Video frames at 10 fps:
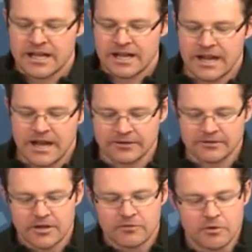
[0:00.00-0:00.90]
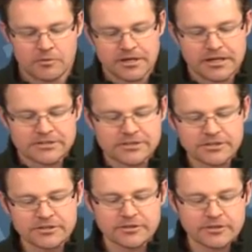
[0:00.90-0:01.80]
And what we're going to
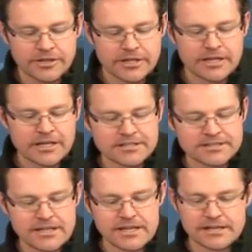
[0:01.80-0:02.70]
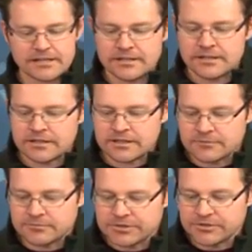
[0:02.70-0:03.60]
do is then
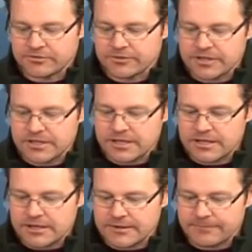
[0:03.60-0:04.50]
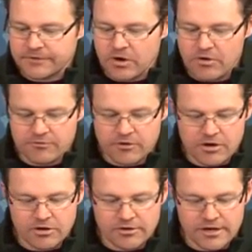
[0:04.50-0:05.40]
compute the overall
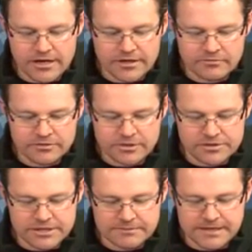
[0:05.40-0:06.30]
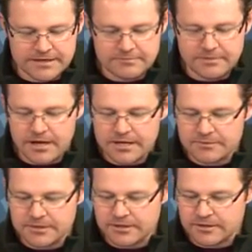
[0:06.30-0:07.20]
grade, which I'll skip down to the bottom
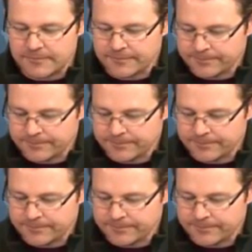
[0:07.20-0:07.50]
here,